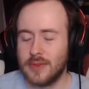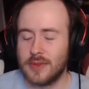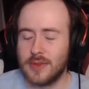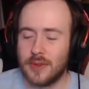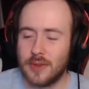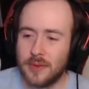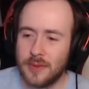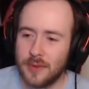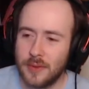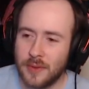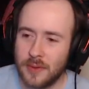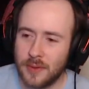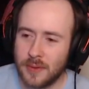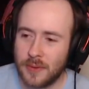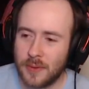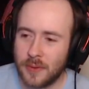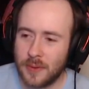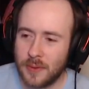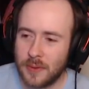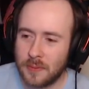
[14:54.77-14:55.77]

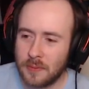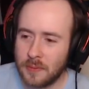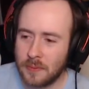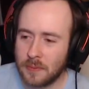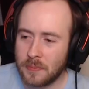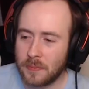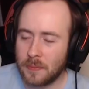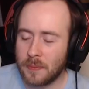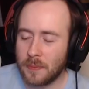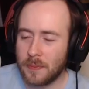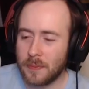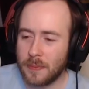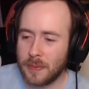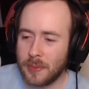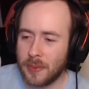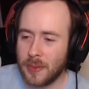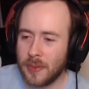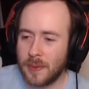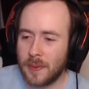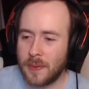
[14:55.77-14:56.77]

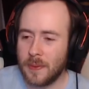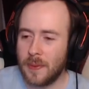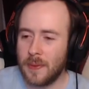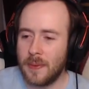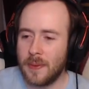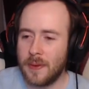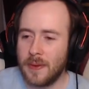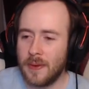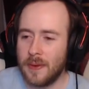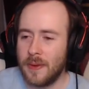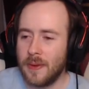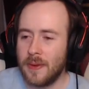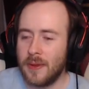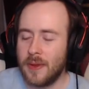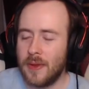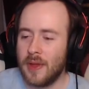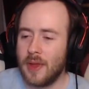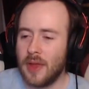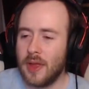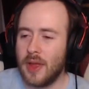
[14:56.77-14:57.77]

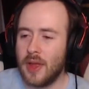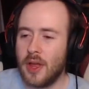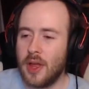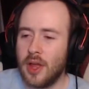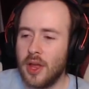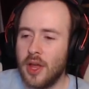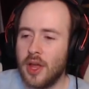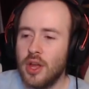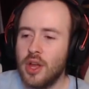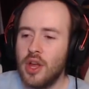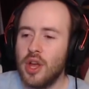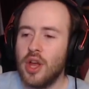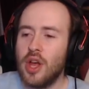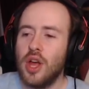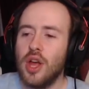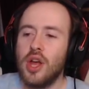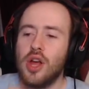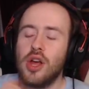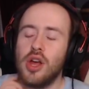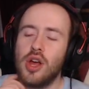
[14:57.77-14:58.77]

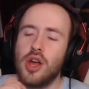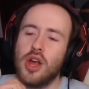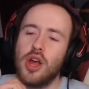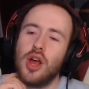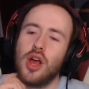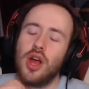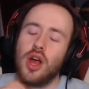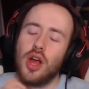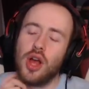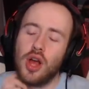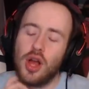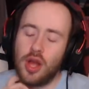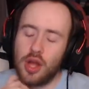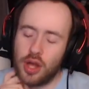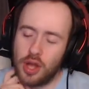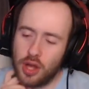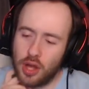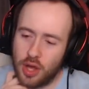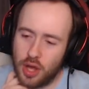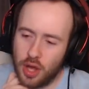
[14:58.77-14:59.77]

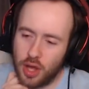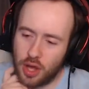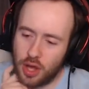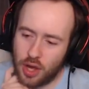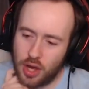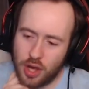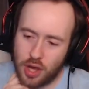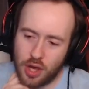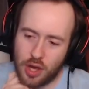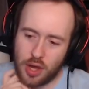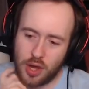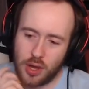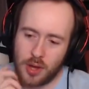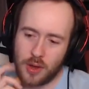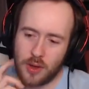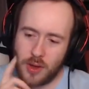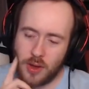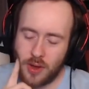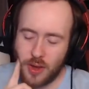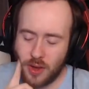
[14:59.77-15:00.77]

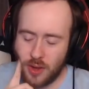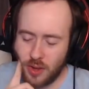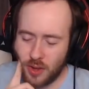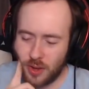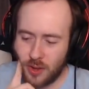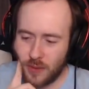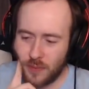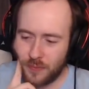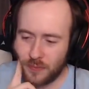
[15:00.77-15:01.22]
[no speech]